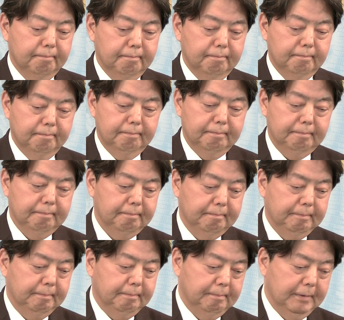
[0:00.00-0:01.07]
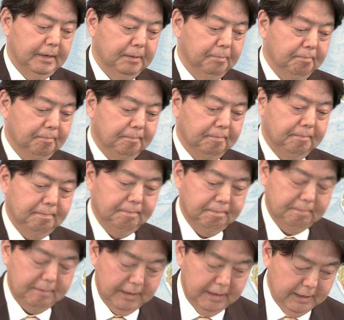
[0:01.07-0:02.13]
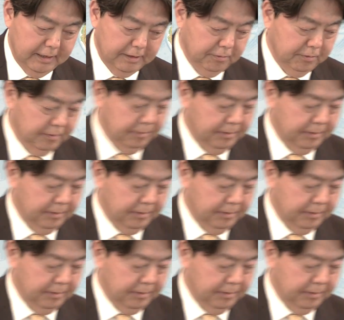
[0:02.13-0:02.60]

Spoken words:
Any other question? We would like to close today's press